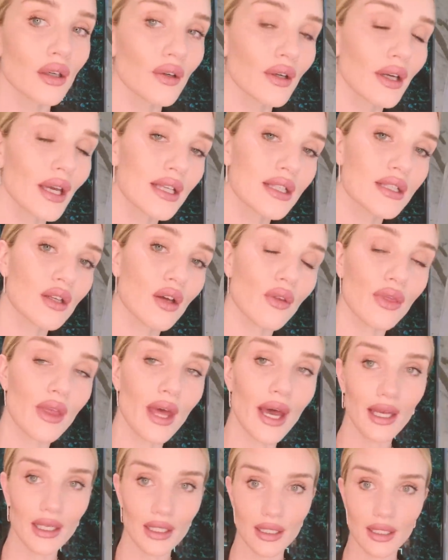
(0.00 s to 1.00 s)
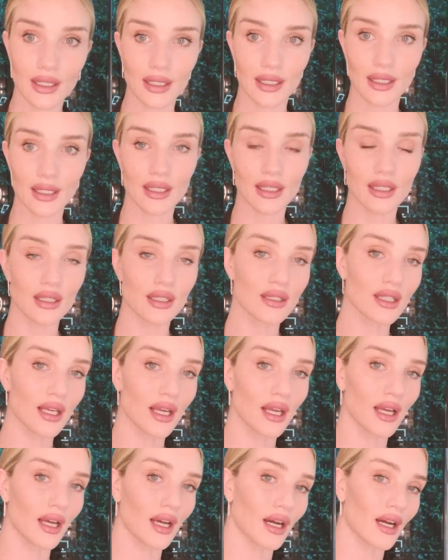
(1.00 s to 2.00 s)
Okay, so that is
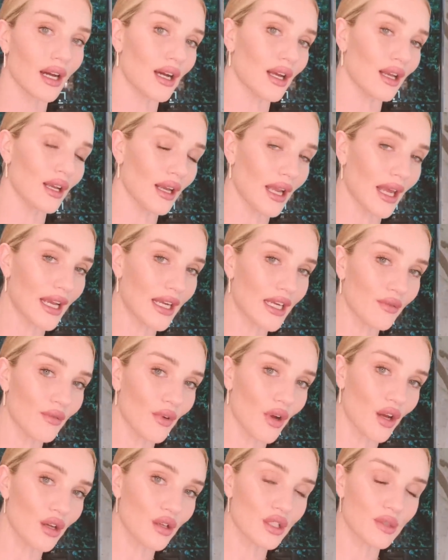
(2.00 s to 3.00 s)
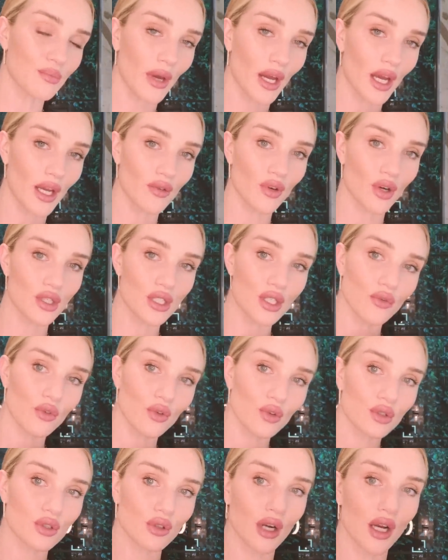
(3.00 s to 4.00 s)
Lady Rose by Rosie
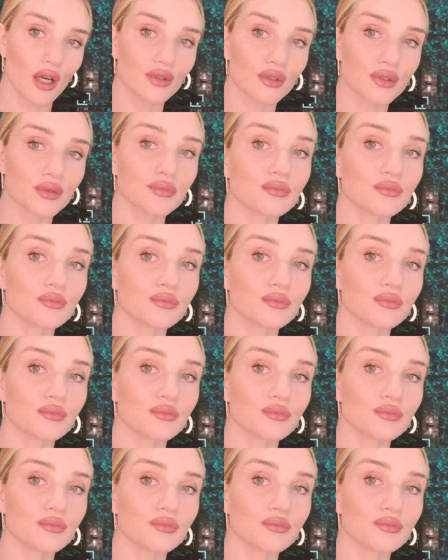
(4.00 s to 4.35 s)
for Autograph.